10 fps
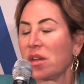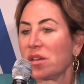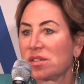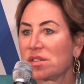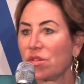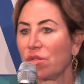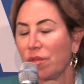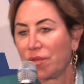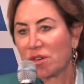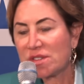So
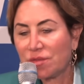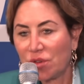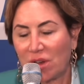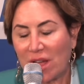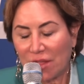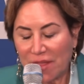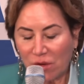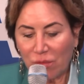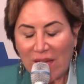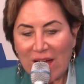first of all, I
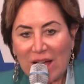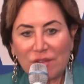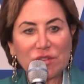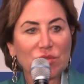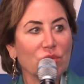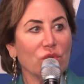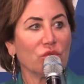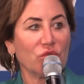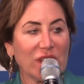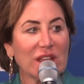think we have to
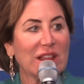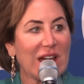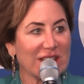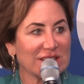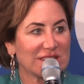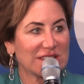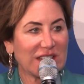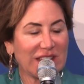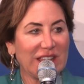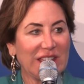realize
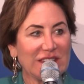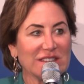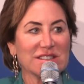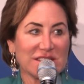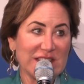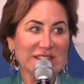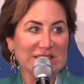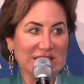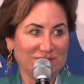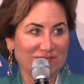it isn't
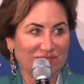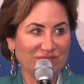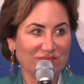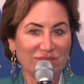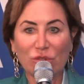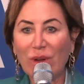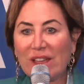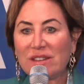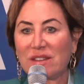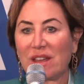easy,
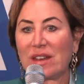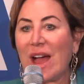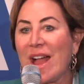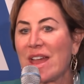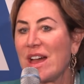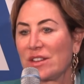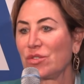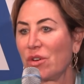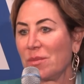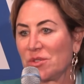right? And I had
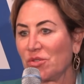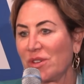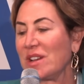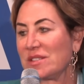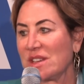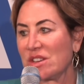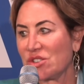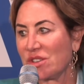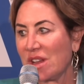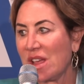to come to
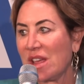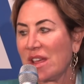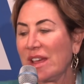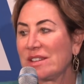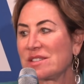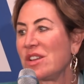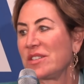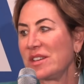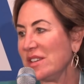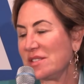realization it's not
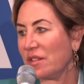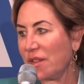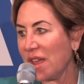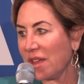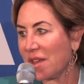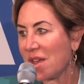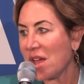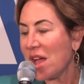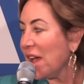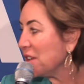an easy thing.
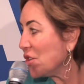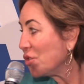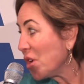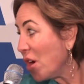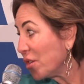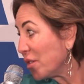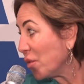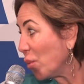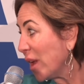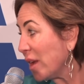And you're not going
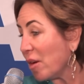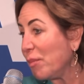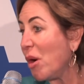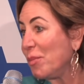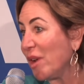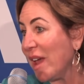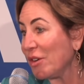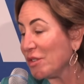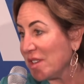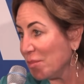to win a
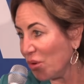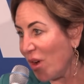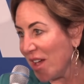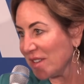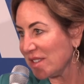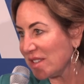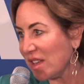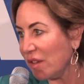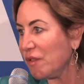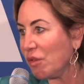popularity prize
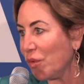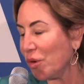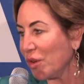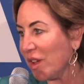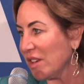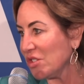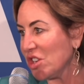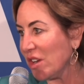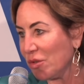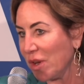if you work in
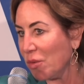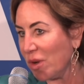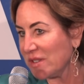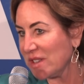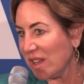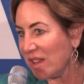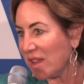gender equality.